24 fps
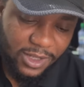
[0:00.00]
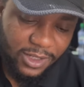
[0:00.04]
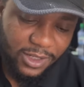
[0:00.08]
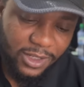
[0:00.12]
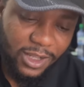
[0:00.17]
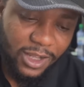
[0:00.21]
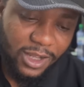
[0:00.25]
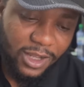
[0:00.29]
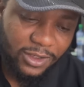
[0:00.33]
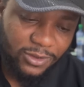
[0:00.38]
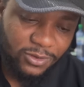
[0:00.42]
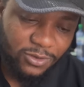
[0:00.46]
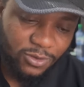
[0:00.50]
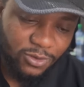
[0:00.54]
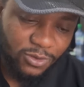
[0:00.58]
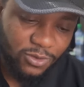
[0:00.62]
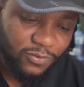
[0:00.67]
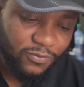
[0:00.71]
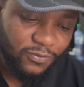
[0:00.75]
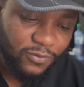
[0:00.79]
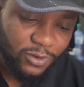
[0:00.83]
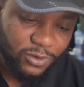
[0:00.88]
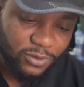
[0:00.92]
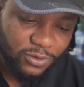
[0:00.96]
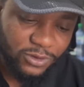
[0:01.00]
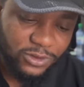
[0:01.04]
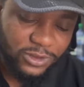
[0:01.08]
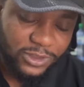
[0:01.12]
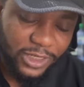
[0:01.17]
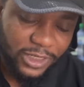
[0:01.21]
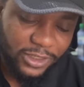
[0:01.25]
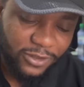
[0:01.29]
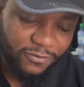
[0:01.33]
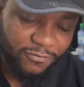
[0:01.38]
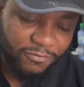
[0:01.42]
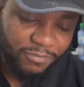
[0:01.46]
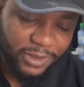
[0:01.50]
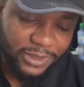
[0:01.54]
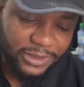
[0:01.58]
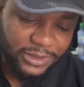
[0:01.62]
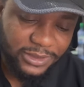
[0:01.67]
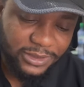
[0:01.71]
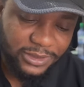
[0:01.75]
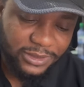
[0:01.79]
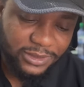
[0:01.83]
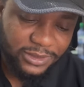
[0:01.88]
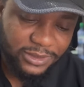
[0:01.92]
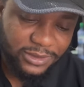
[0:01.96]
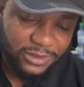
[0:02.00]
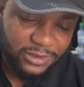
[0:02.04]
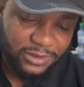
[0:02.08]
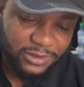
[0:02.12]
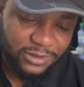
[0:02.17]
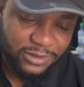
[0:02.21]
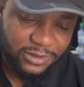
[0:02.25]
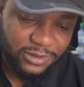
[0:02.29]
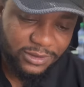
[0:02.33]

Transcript: Allow her to look for those kind of persons.